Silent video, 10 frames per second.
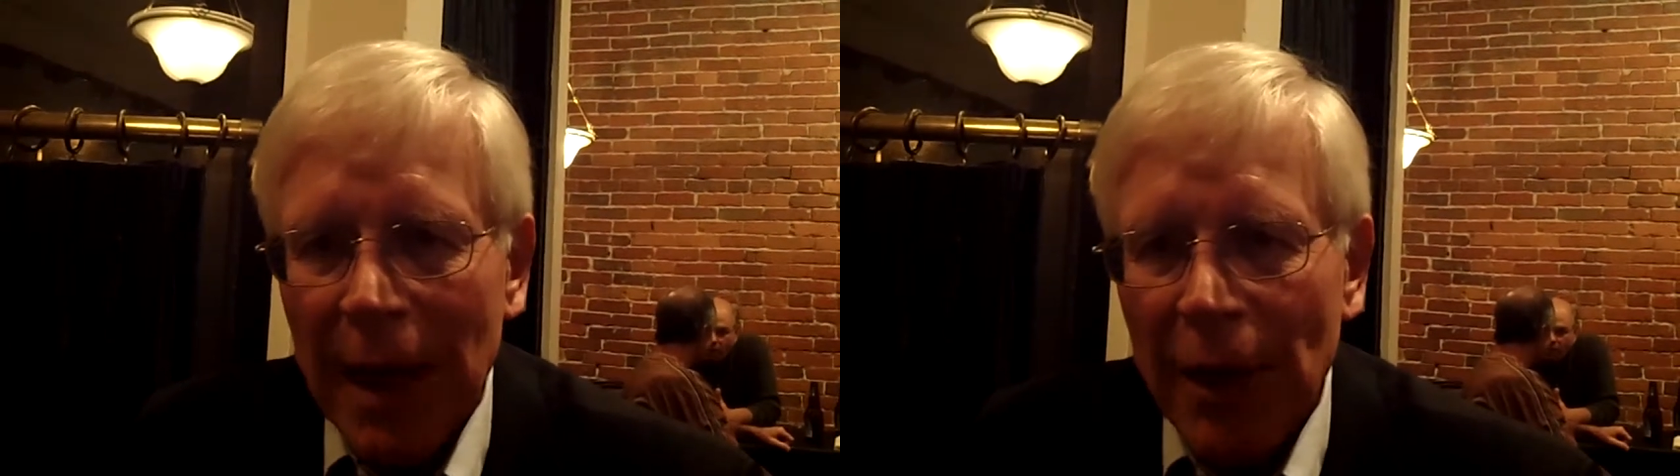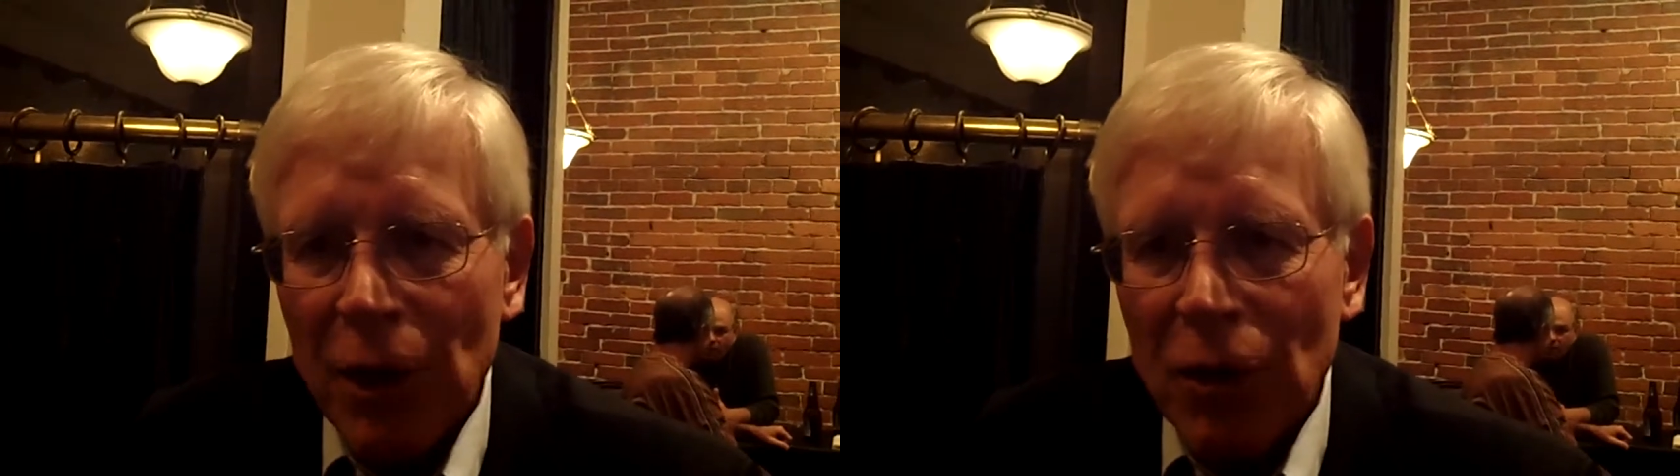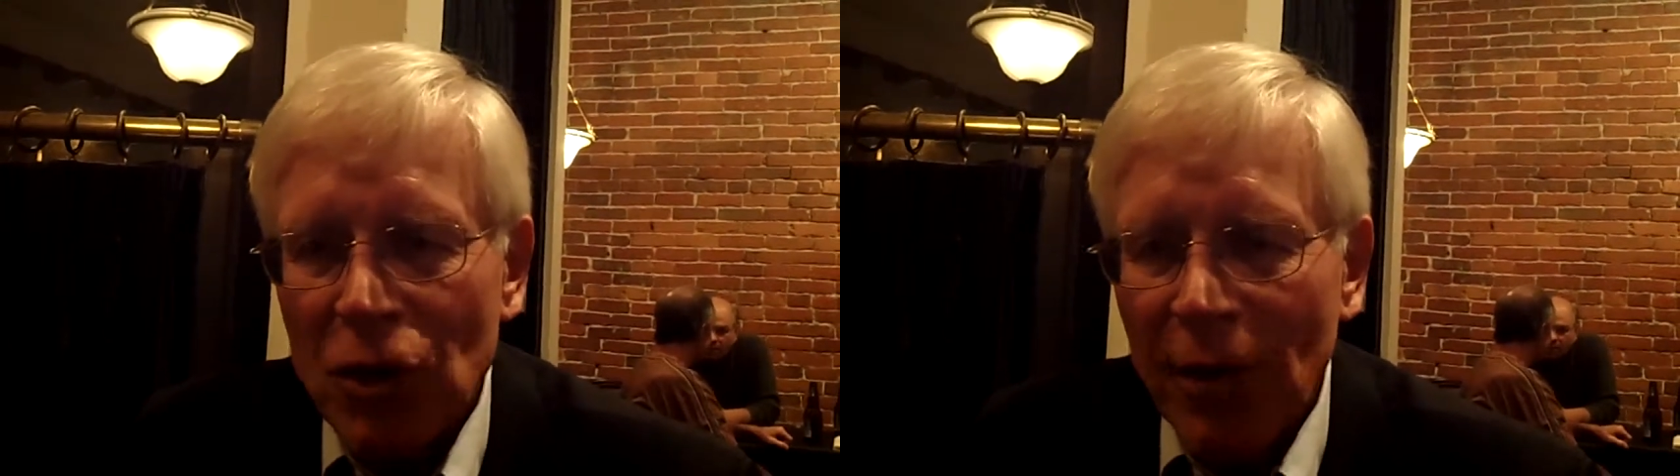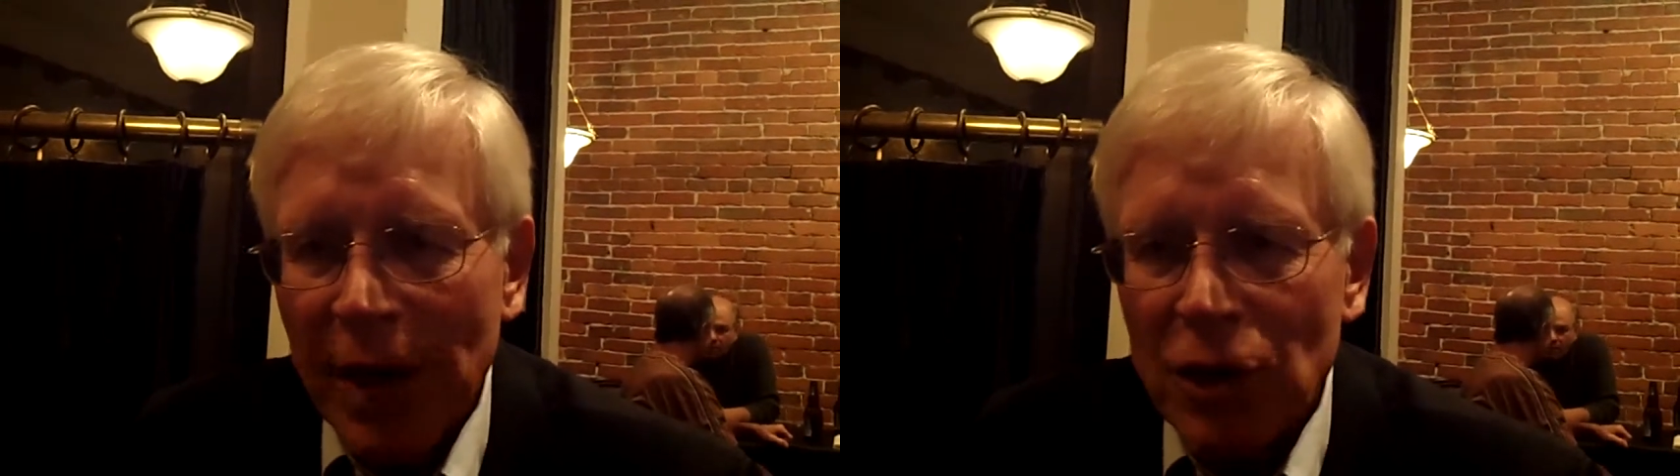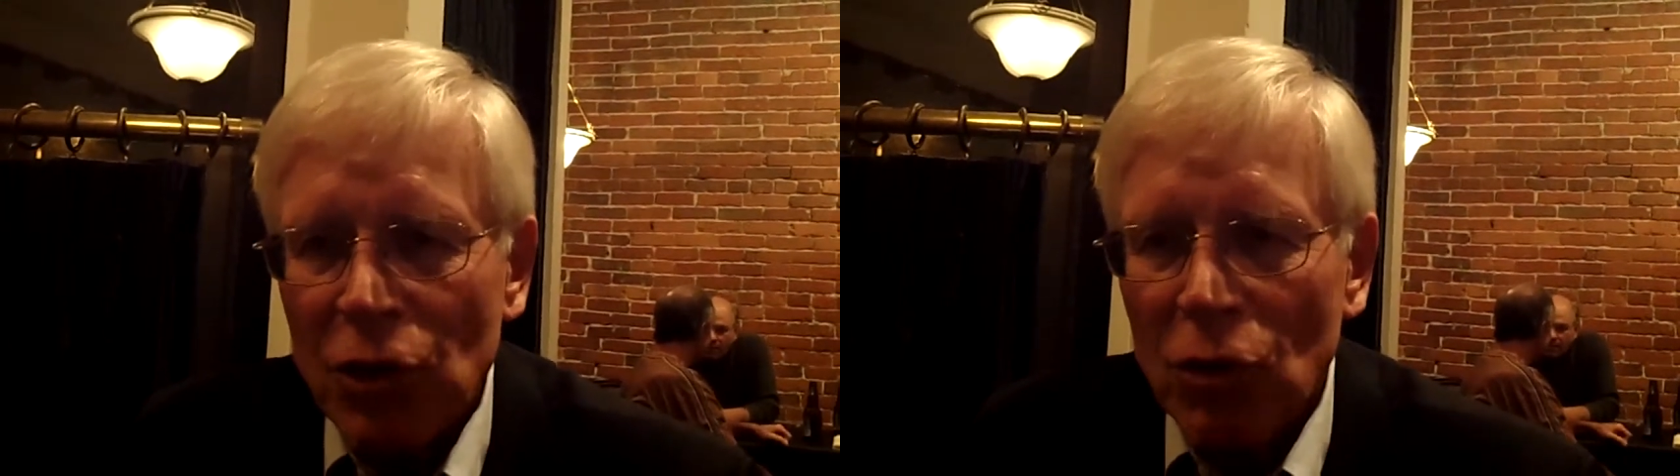latter years of
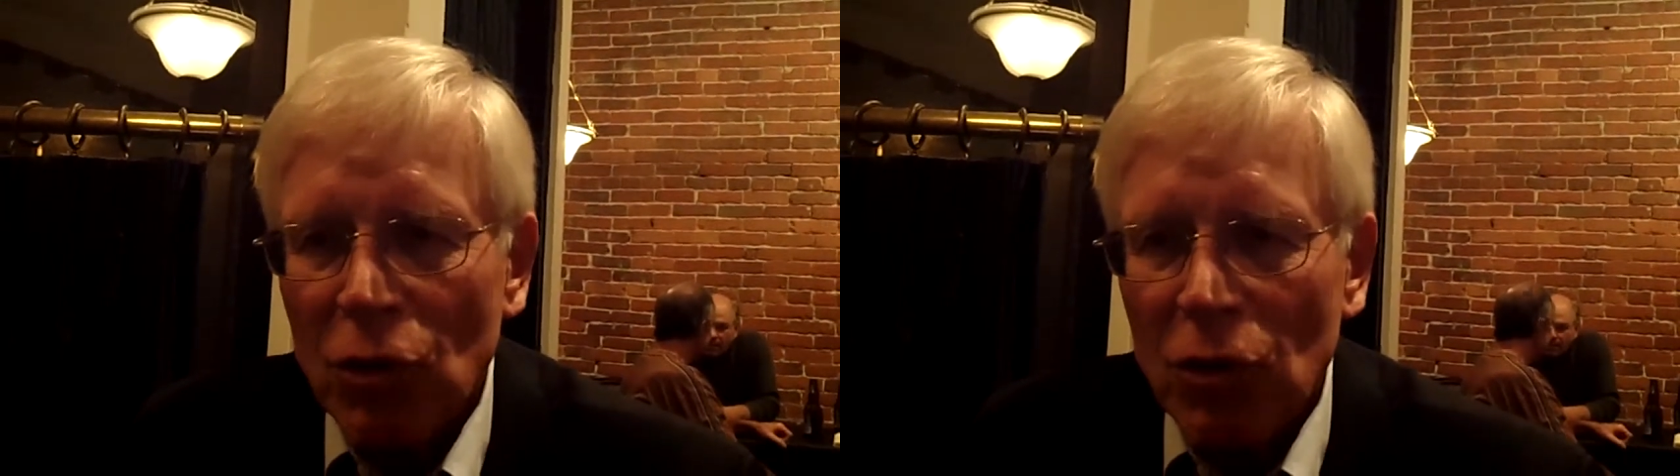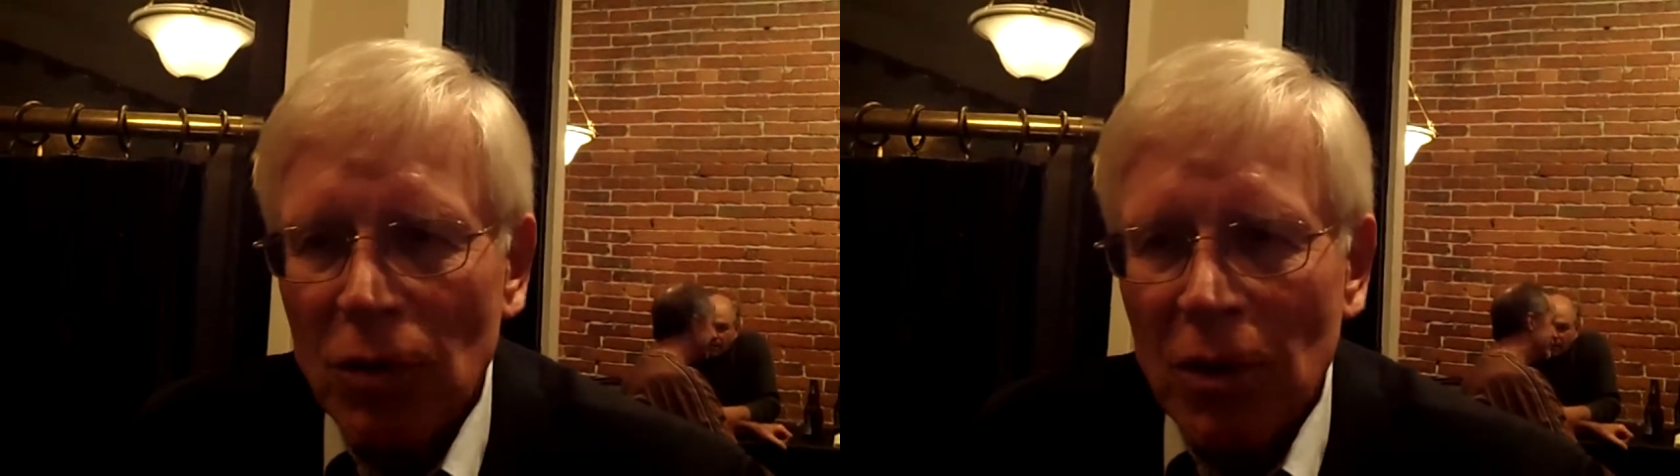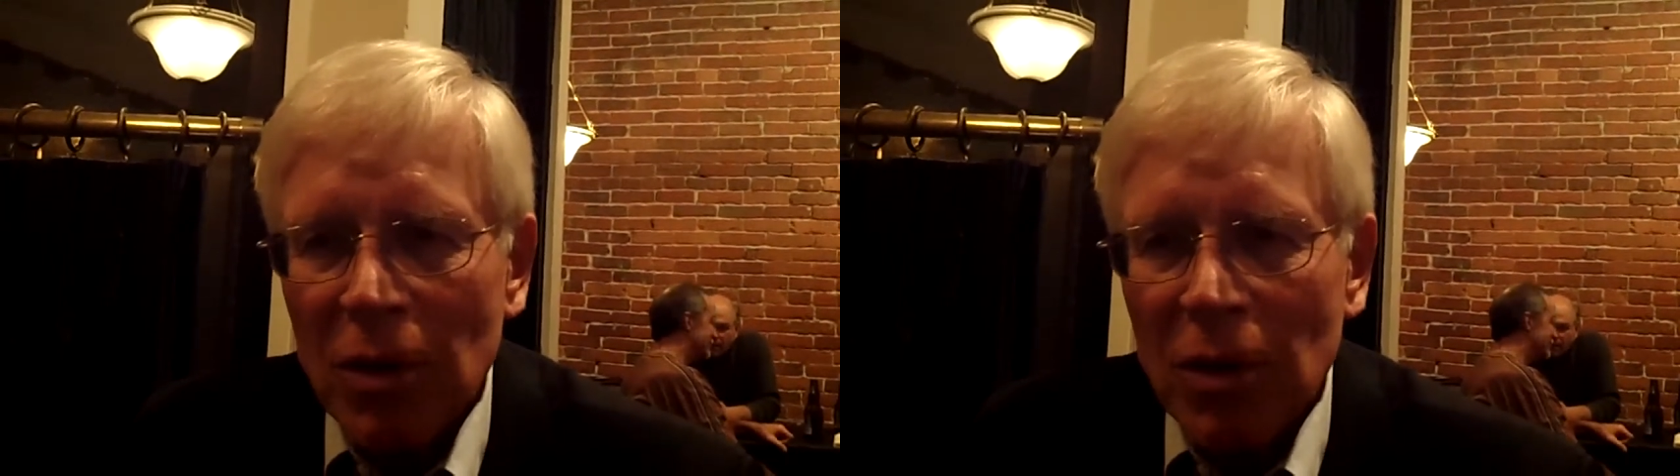high school,